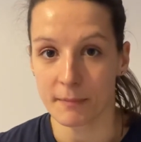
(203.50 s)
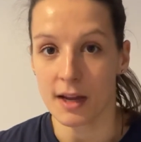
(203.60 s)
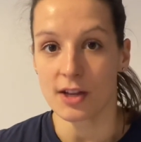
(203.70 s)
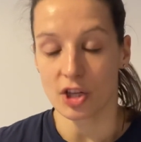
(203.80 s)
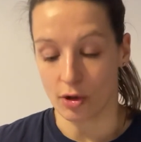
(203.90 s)

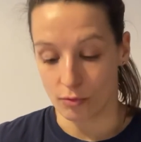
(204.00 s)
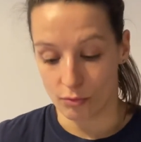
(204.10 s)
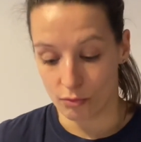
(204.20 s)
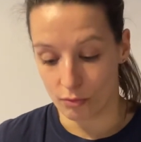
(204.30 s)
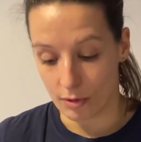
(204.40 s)
So
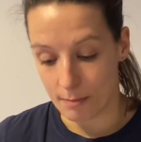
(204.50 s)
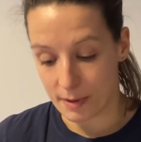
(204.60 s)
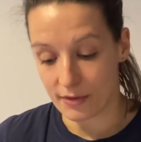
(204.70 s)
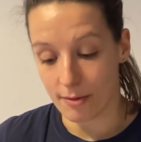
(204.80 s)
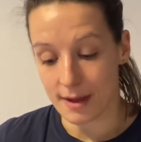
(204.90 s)
a bit
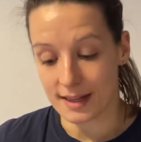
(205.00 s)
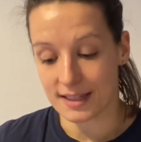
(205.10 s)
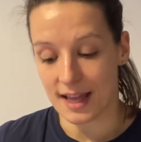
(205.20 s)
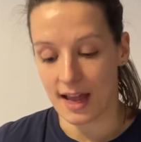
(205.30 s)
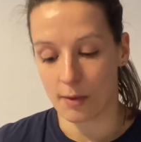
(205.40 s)
of a mix
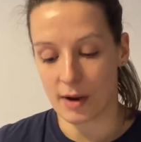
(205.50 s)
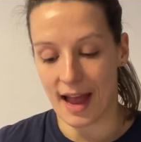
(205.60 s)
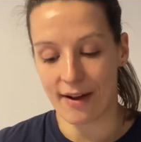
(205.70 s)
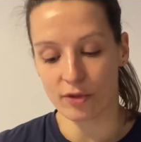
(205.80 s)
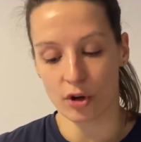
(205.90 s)
there. We
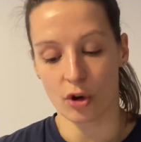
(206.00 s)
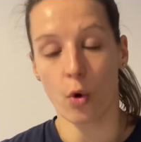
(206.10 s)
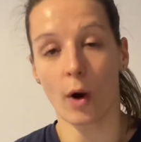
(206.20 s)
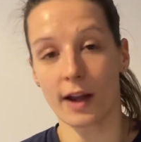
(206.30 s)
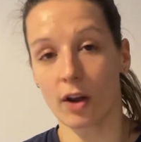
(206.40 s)
have got
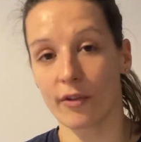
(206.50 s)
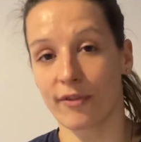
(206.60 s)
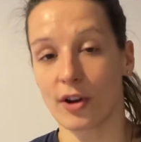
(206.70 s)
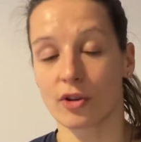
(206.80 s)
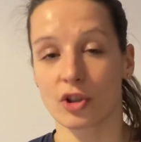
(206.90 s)
quite a lot of
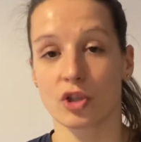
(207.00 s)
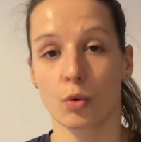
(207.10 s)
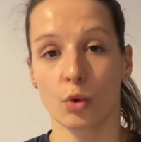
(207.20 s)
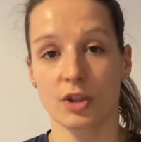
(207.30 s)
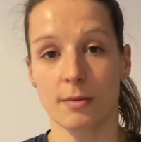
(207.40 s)
focus
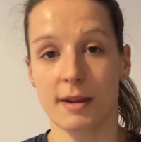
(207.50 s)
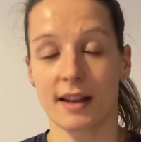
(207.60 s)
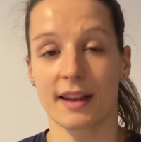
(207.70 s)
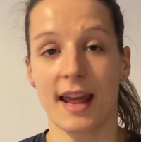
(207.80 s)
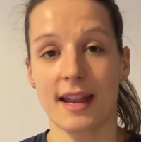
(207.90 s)
towards the middle
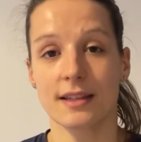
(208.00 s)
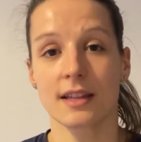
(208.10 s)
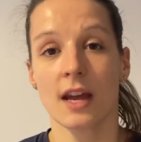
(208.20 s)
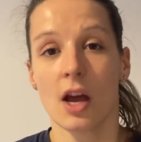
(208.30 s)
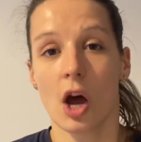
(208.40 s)
and end
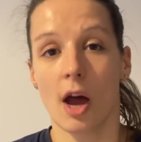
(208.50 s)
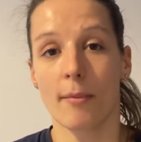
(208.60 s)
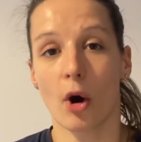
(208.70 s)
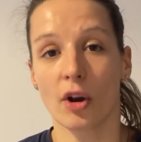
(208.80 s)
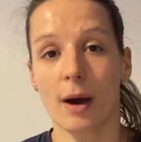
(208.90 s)

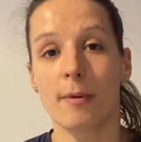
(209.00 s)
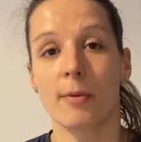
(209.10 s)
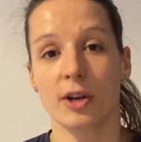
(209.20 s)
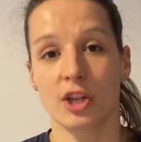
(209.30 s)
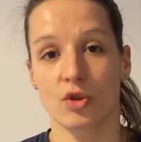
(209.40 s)
on upper
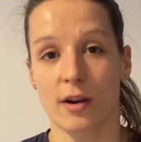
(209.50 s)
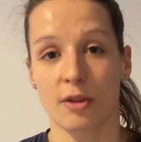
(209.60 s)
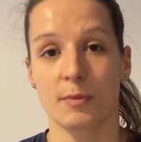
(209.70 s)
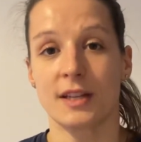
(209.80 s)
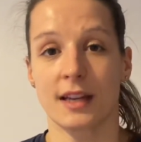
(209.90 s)
body strength,
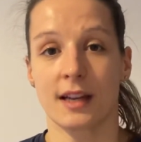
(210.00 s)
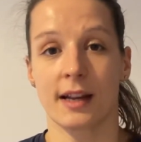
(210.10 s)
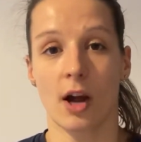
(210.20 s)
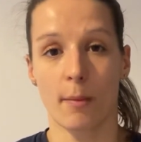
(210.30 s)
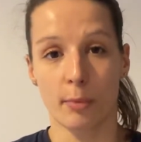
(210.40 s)
particularly
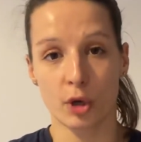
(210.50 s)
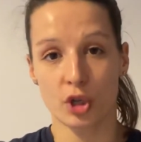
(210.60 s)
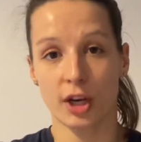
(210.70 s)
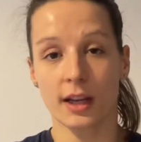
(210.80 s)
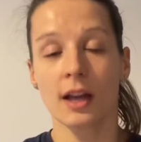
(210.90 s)
our
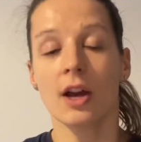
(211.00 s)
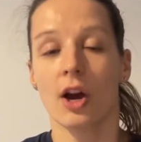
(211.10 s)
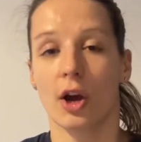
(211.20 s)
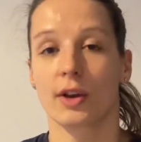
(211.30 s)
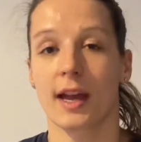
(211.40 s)
pushing.
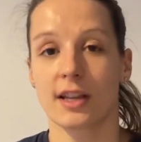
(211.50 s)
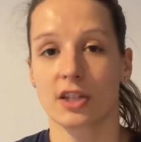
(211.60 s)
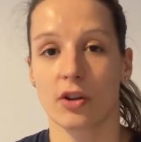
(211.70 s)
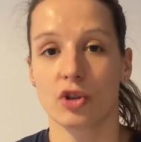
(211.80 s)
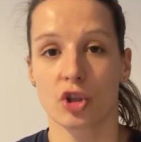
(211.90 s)
Okay,
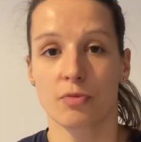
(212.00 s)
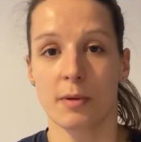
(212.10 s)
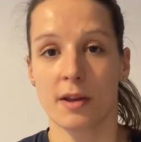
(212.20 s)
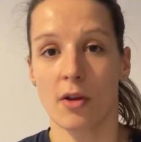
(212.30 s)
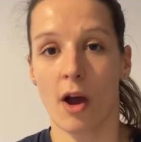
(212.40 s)
so just
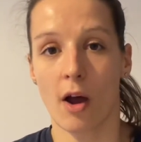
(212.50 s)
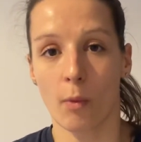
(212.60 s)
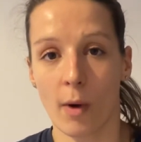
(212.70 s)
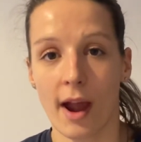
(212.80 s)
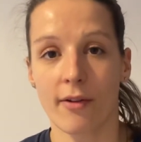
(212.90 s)
be
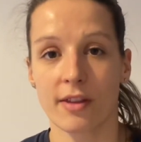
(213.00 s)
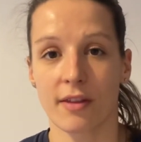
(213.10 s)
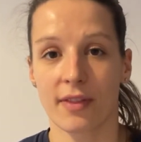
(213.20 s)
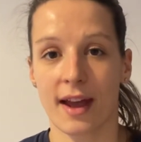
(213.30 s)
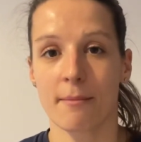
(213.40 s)
wary
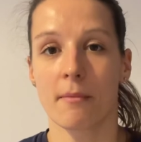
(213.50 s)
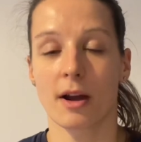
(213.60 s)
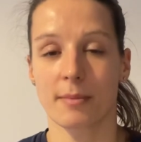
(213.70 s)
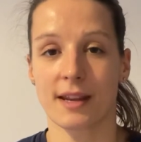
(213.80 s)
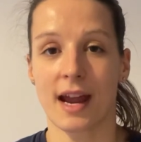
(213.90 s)
that might
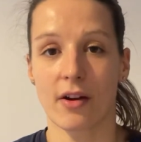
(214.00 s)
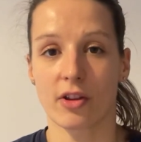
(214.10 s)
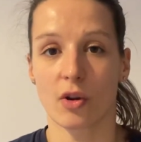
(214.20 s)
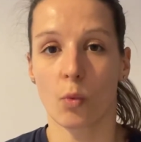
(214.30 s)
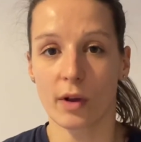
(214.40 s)
be an area
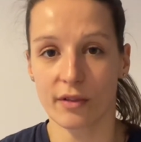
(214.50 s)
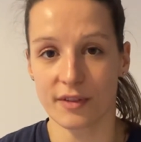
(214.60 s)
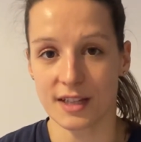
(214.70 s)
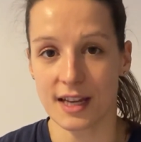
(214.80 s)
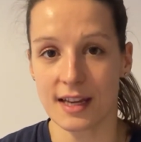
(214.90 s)
that will
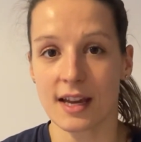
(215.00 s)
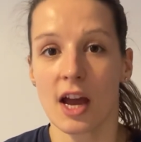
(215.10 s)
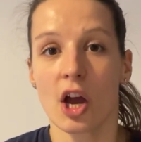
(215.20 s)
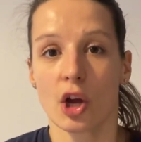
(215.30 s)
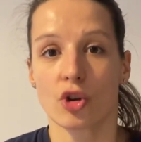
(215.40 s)
fatigue.
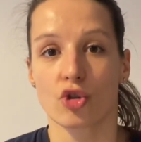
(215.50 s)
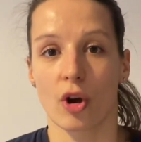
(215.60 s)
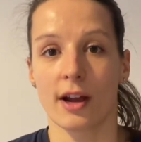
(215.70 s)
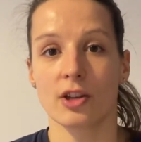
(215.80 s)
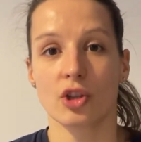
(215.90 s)

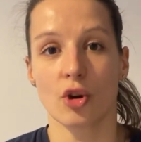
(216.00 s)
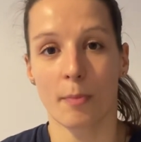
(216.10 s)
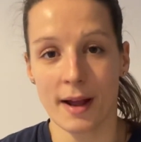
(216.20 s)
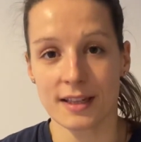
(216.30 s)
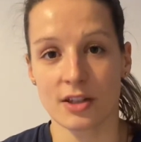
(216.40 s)
Try and do your
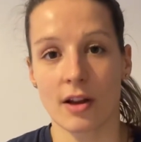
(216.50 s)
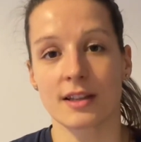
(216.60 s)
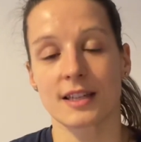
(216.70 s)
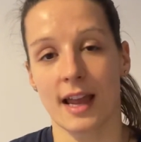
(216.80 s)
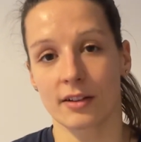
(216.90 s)
best and
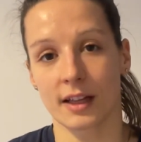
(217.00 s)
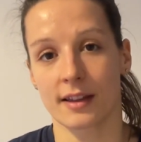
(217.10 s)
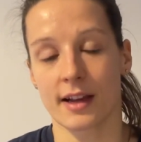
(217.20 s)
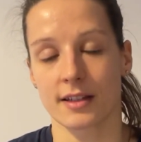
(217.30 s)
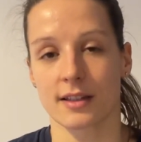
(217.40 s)
scale down
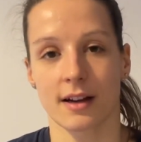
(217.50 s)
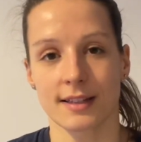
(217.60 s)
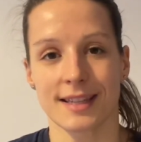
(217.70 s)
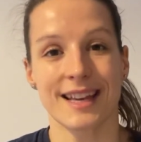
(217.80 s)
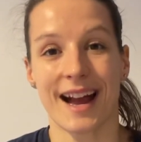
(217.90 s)
the
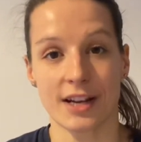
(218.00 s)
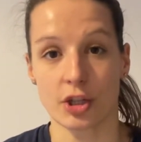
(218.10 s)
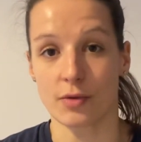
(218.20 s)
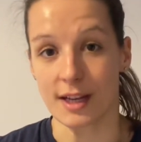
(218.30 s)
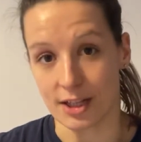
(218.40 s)
exercises as
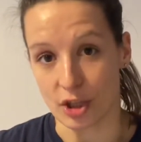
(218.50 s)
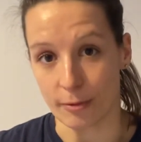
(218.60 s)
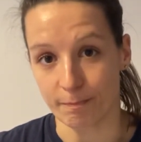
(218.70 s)
you need to.